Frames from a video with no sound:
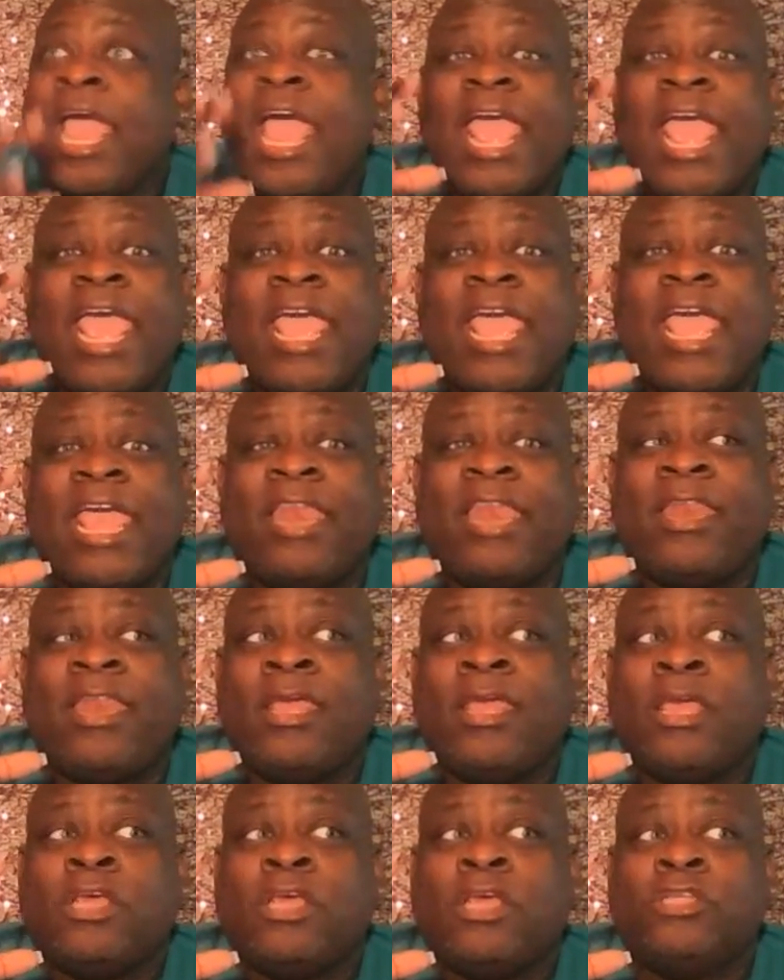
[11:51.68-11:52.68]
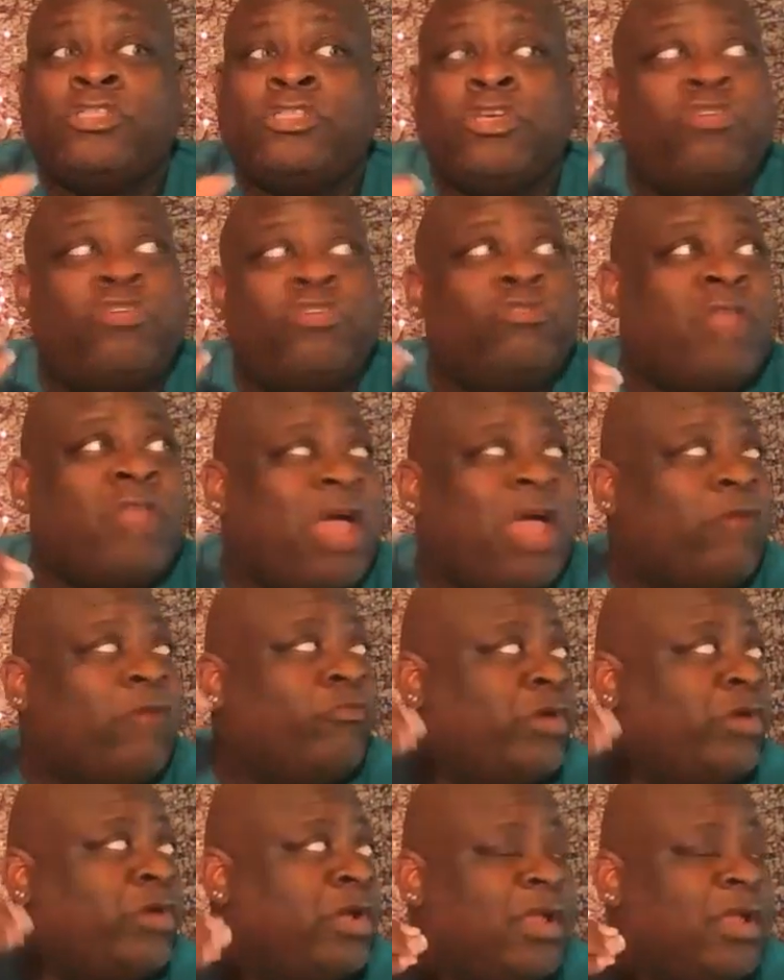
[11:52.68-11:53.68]
And do you not
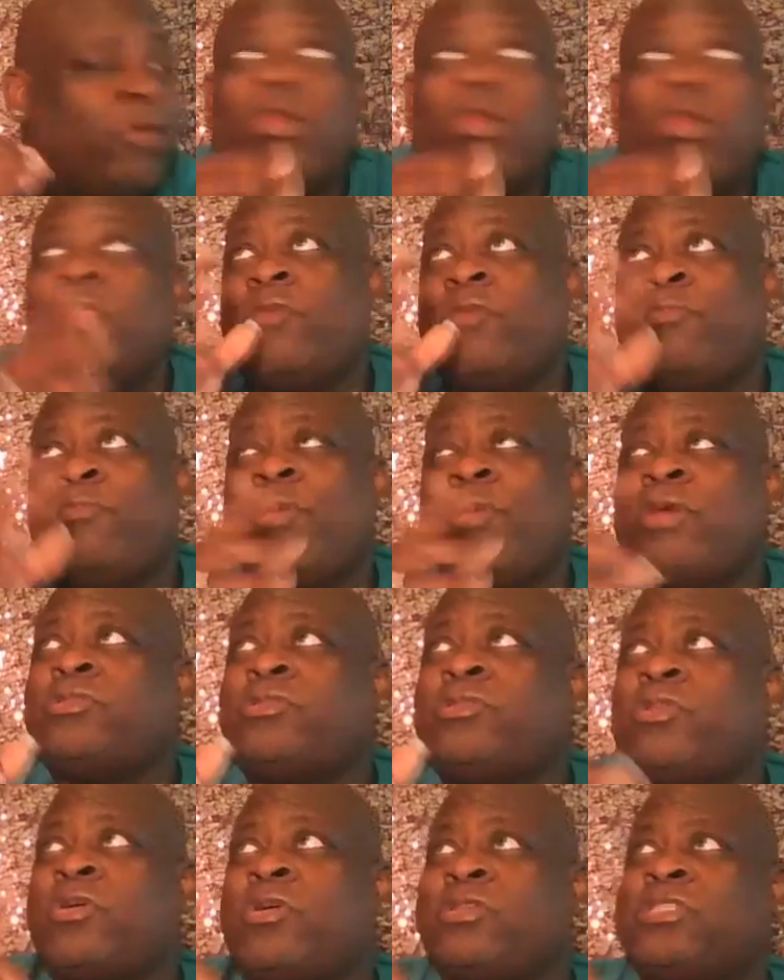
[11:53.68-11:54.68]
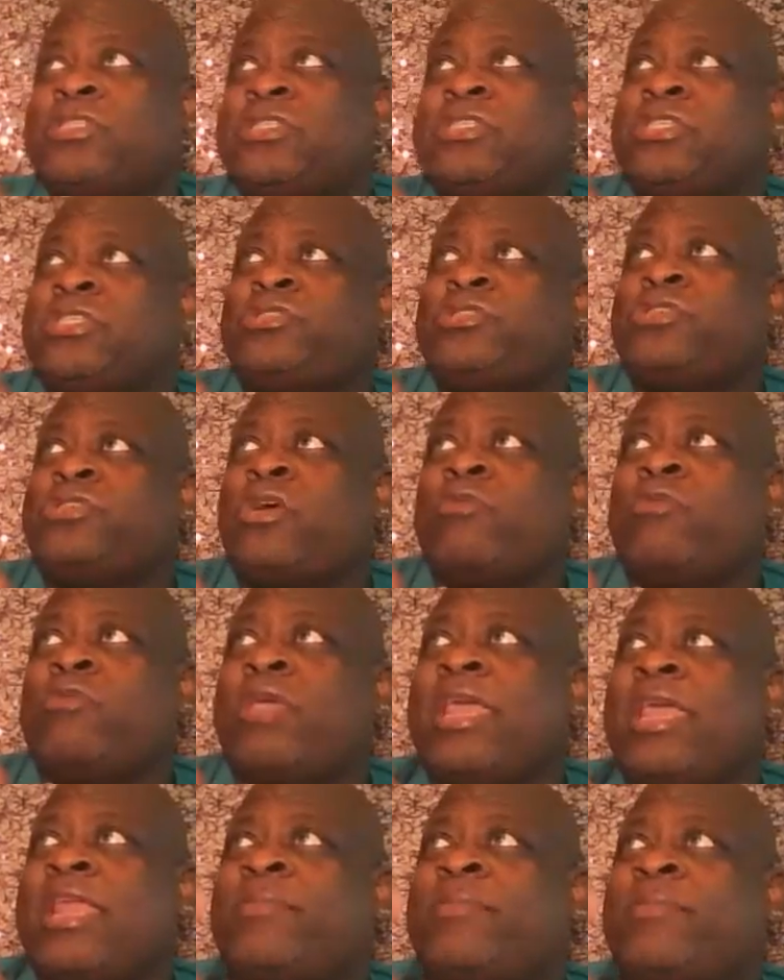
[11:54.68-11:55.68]
realize, well, most narcissists don't
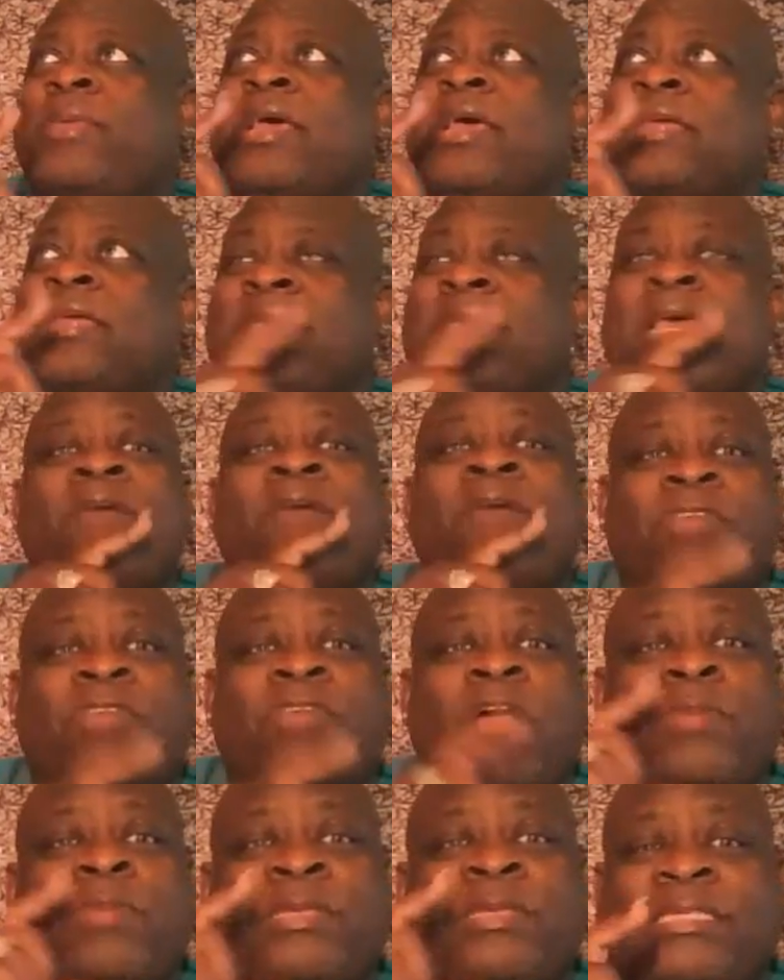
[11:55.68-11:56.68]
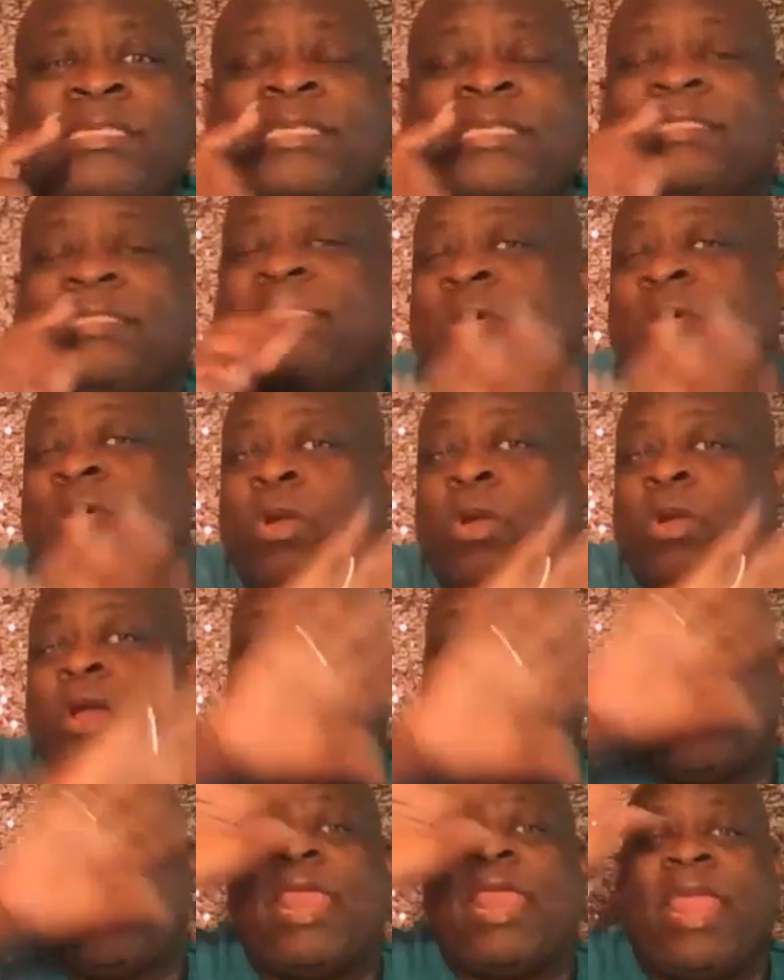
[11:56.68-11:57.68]
get it, because they'll be sitting
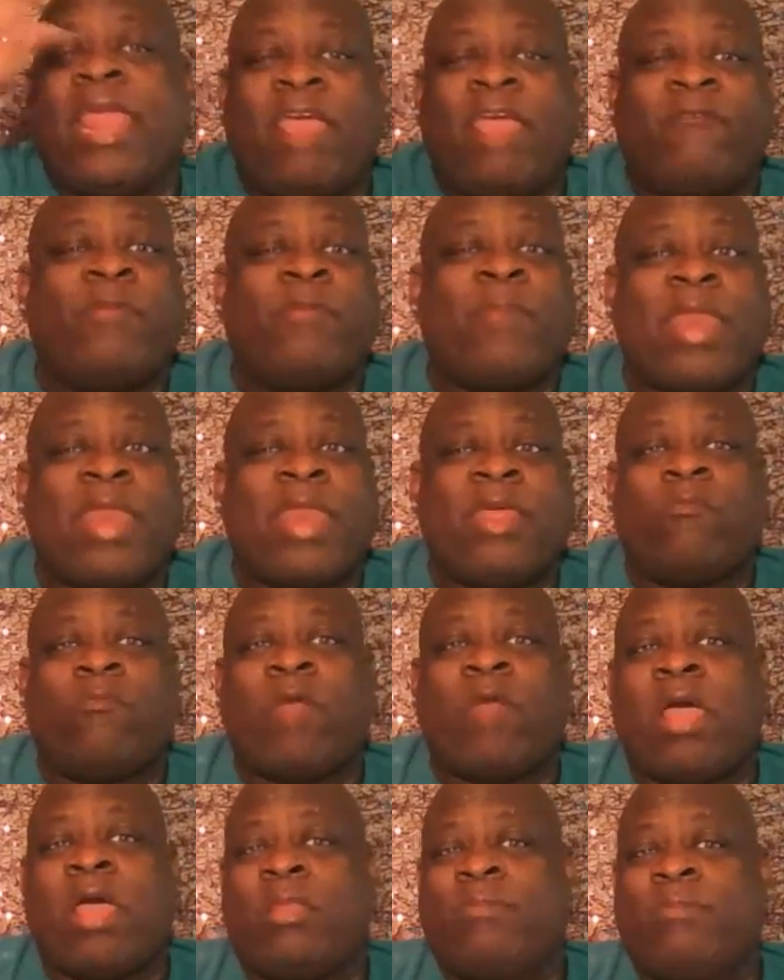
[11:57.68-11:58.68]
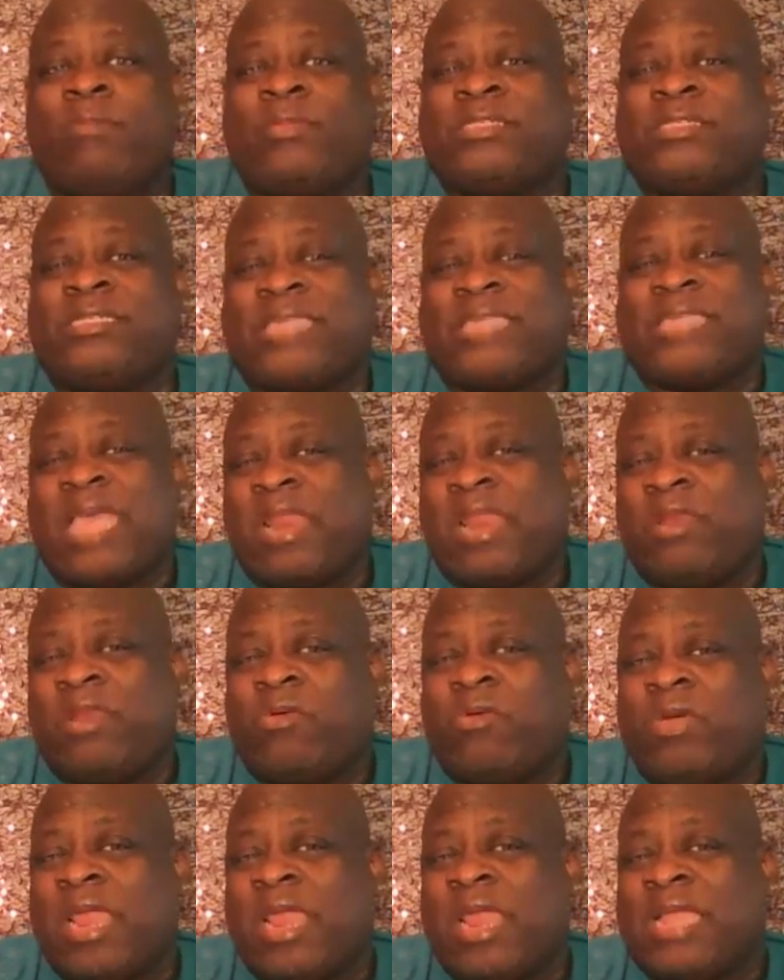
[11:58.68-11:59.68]
somewhere and everybody around them is just kind of
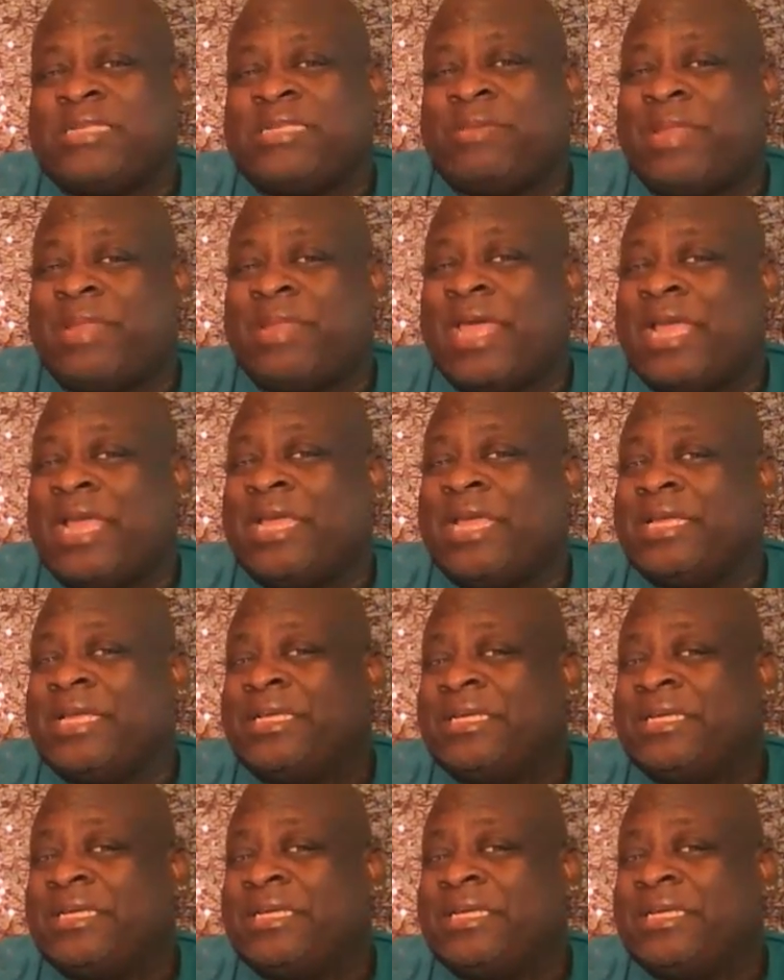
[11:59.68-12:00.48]
looking at them like,